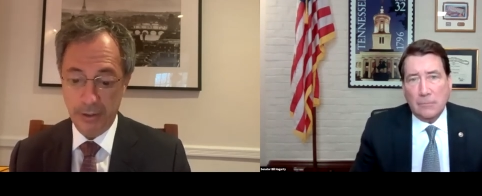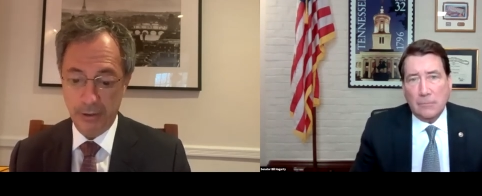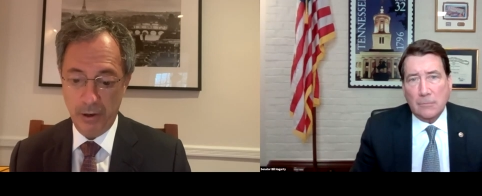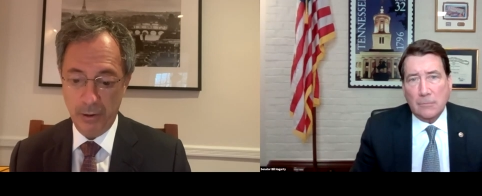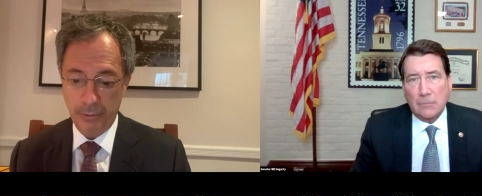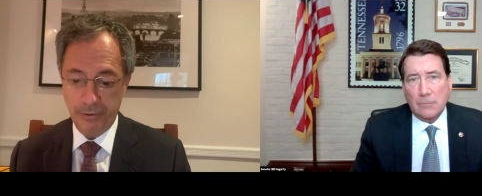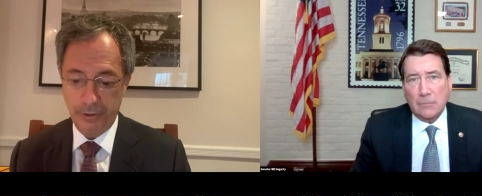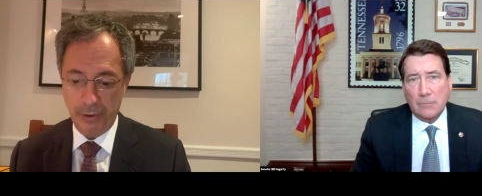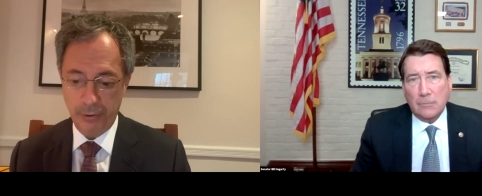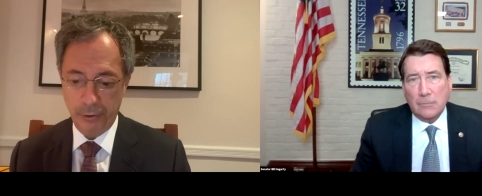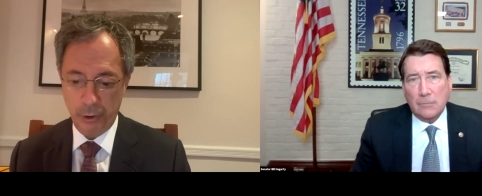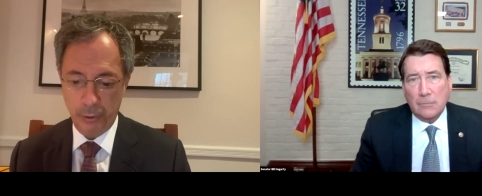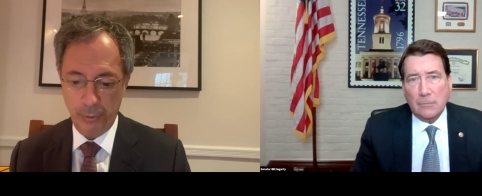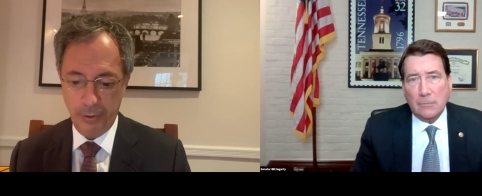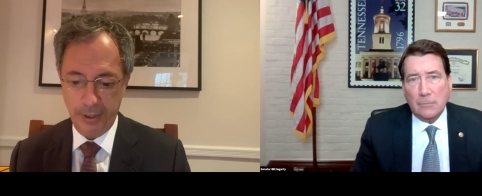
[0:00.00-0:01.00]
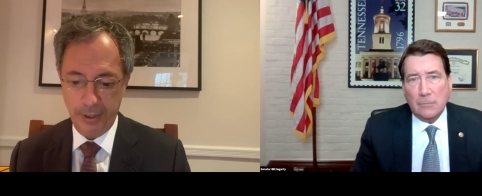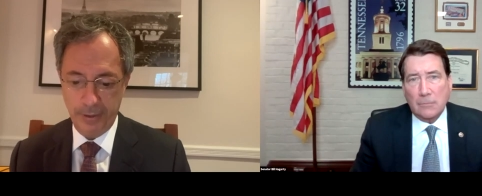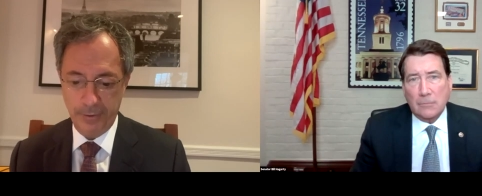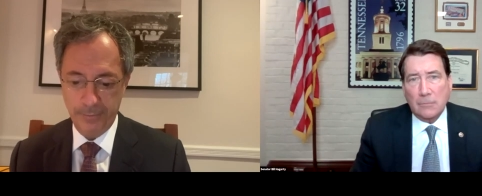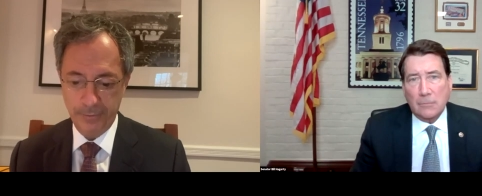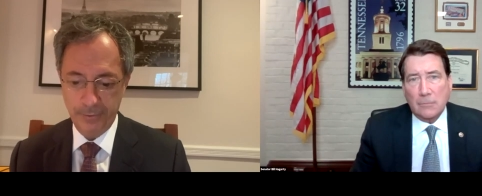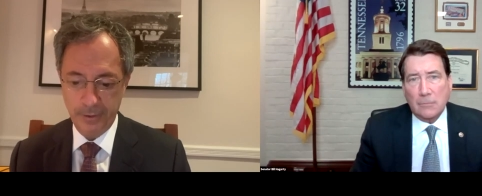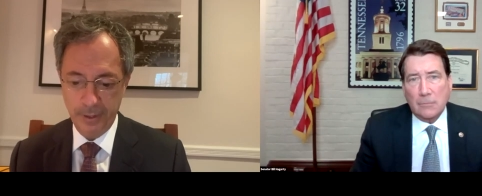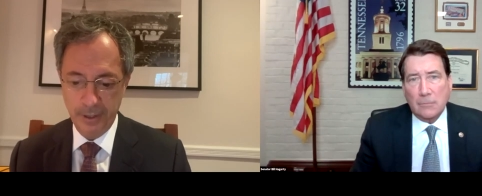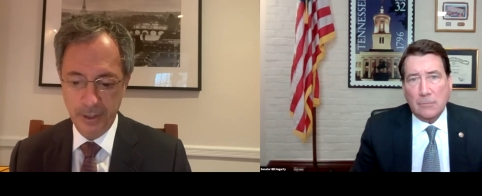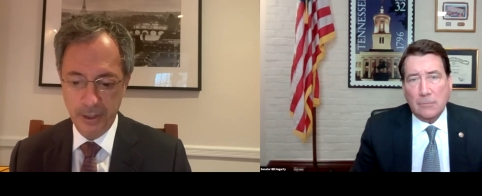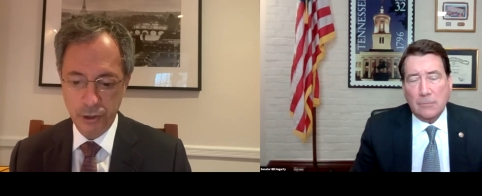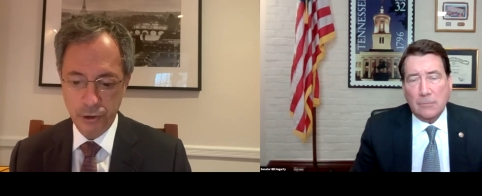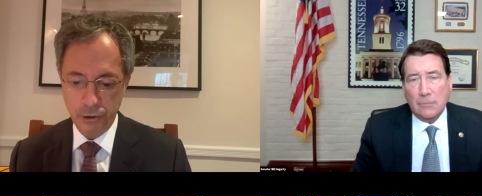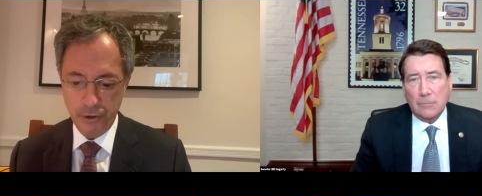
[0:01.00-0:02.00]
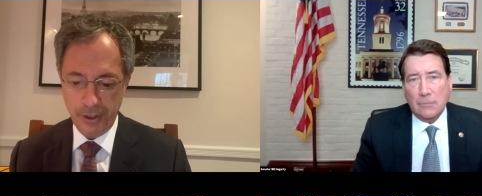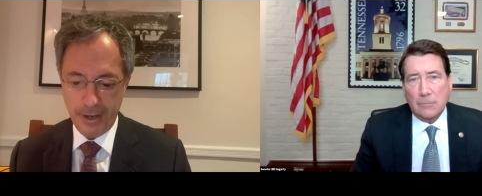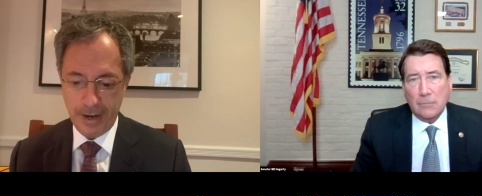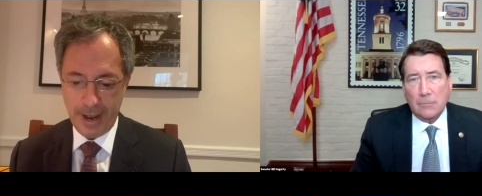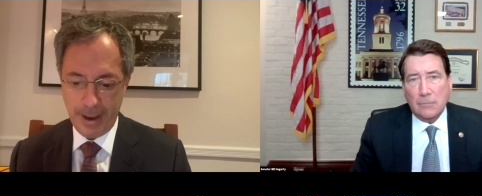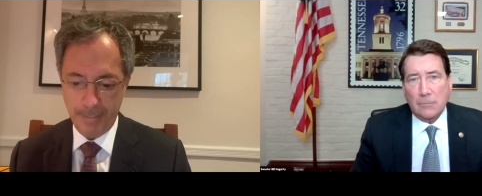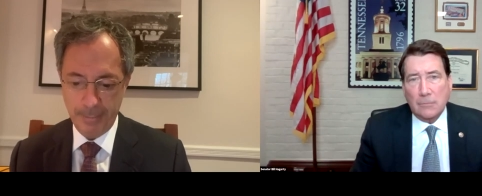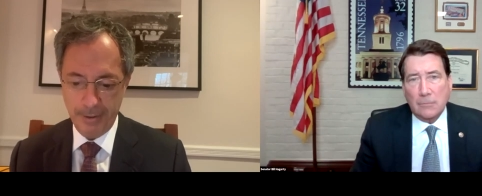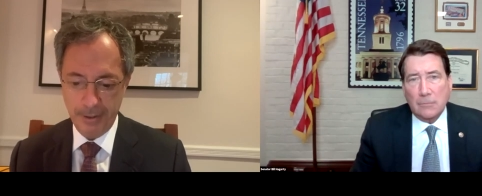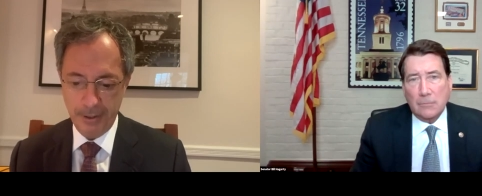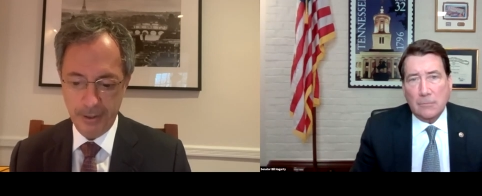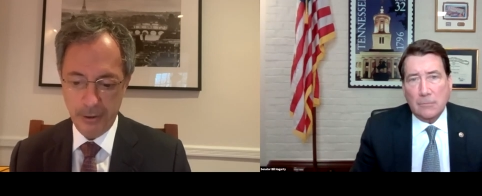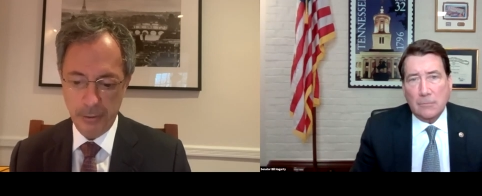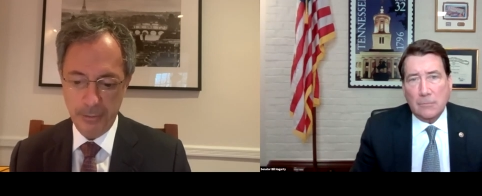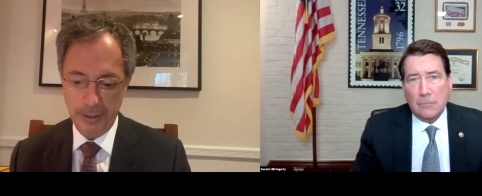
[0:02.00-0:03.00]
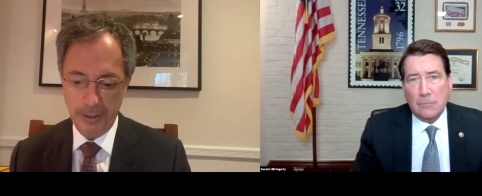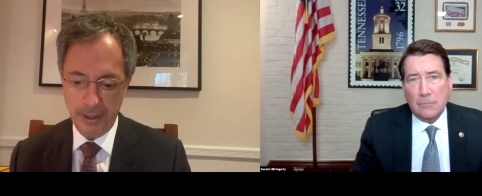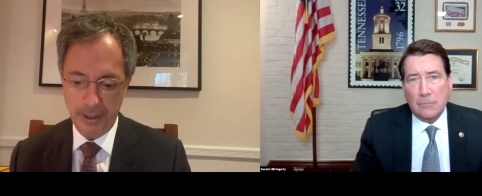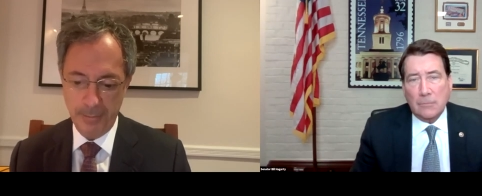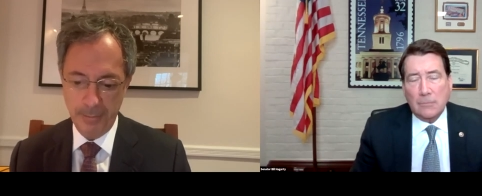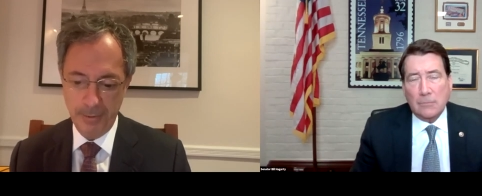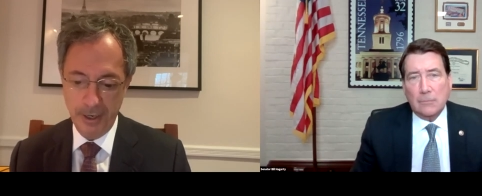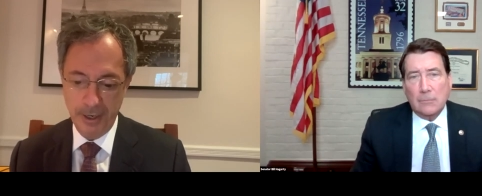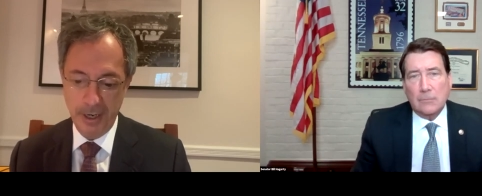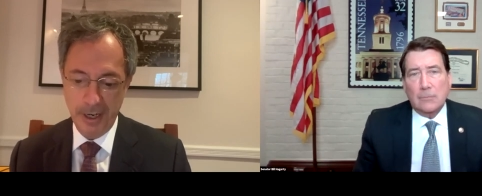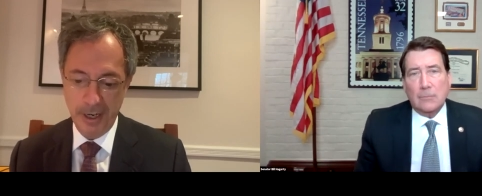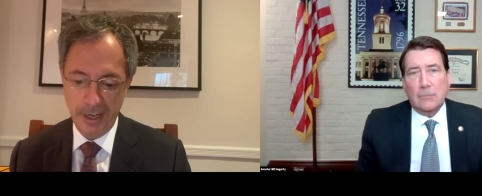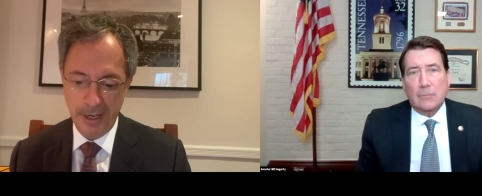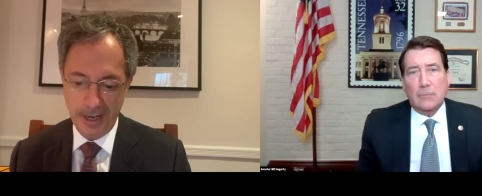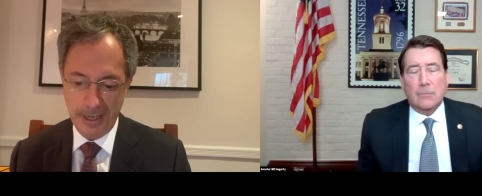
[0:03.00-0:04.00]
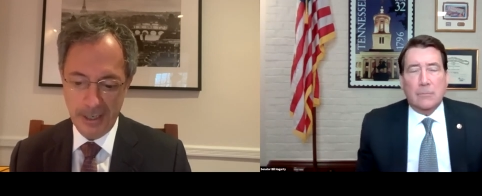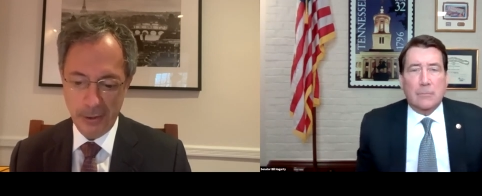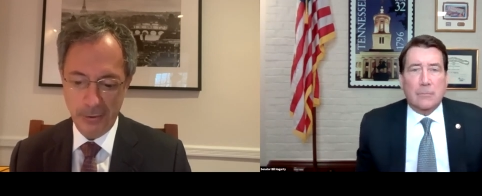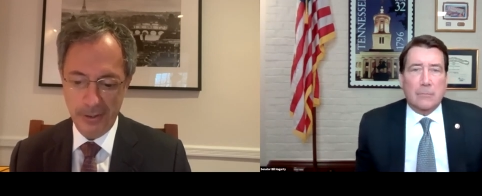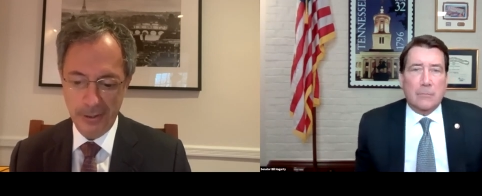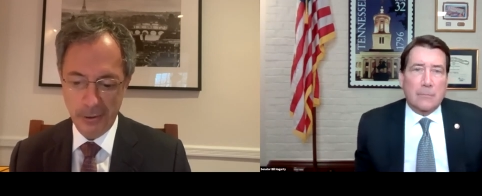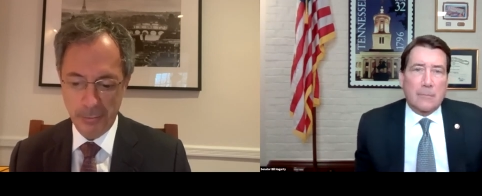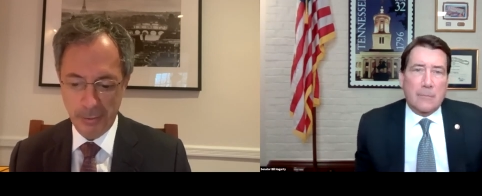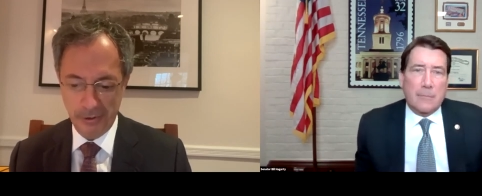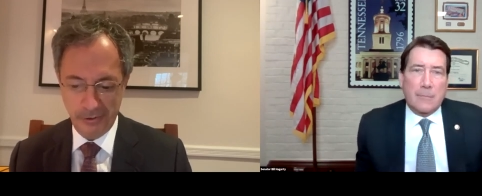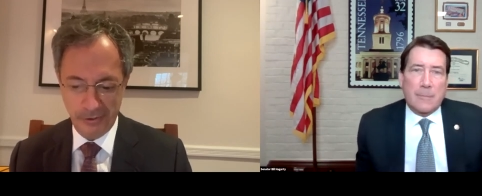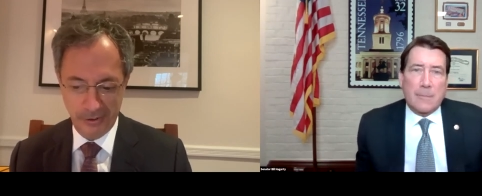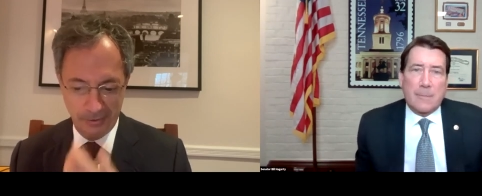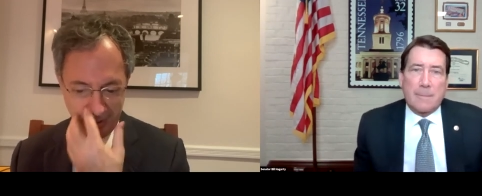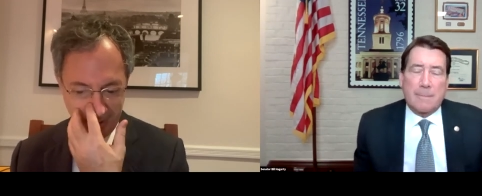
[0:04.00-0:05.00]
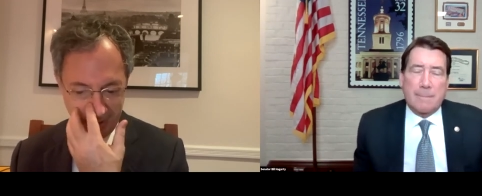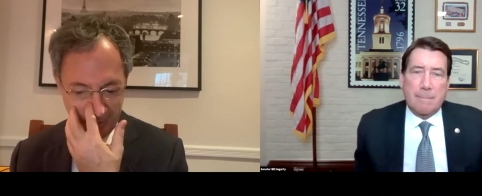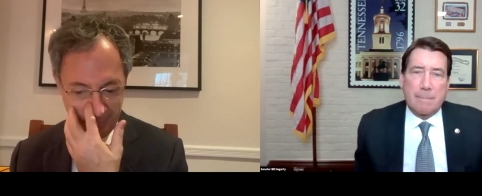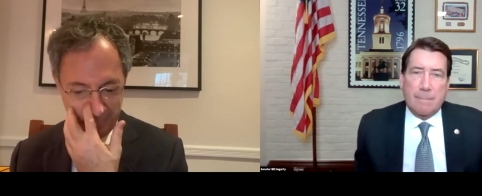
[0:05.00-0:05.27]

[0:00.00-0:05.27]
Speaker 1: along with South Korea. Should that happen, it could become NATO, Indo-Pacific.